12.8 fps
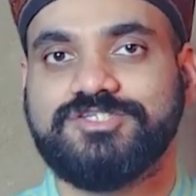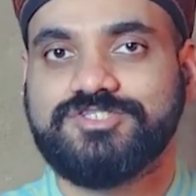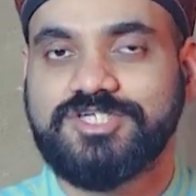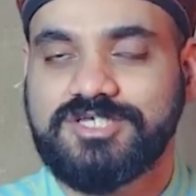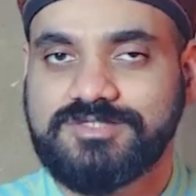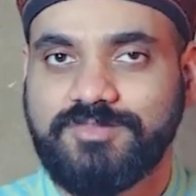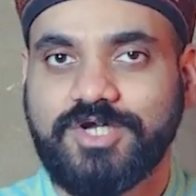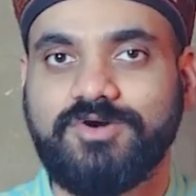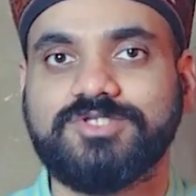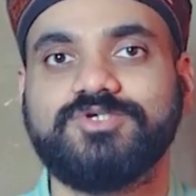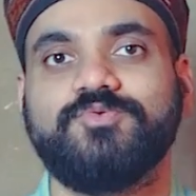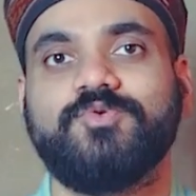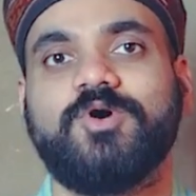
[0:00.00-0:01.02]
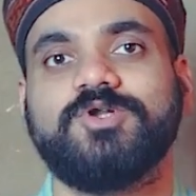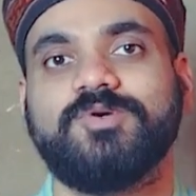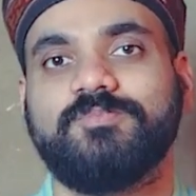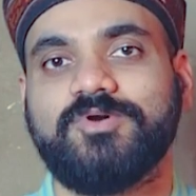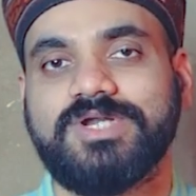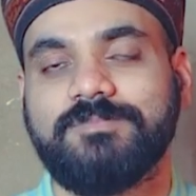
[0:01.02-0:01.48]
just because you want
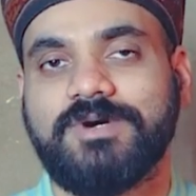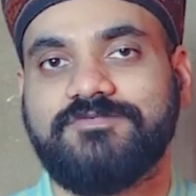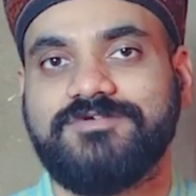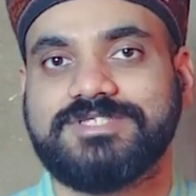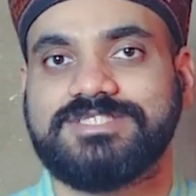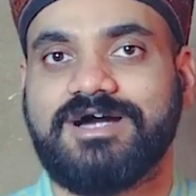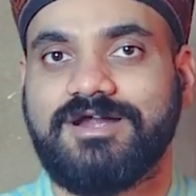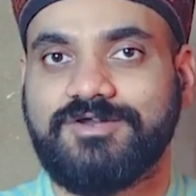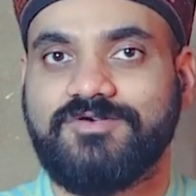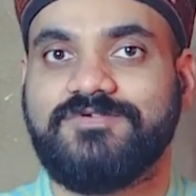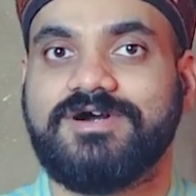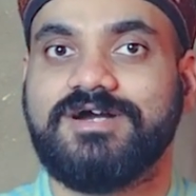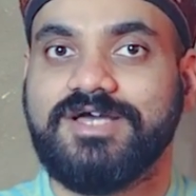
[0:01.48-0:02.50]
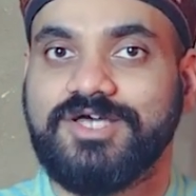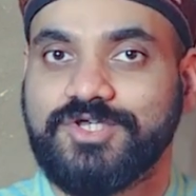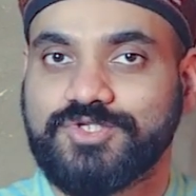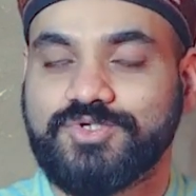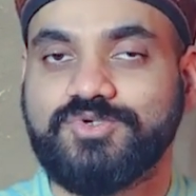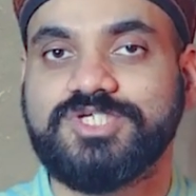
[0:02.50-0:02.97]
to put up a facade of
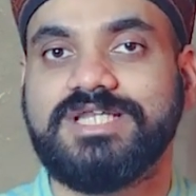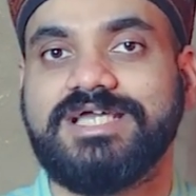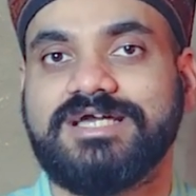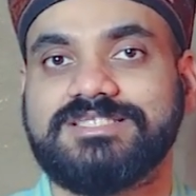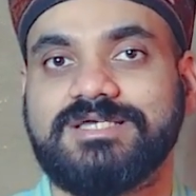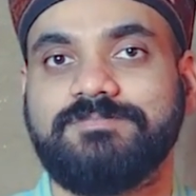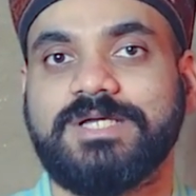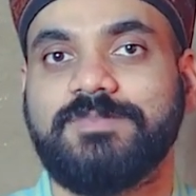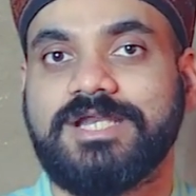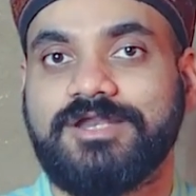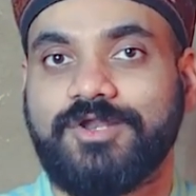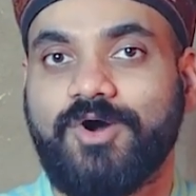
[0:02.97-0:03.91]
a socially acceptable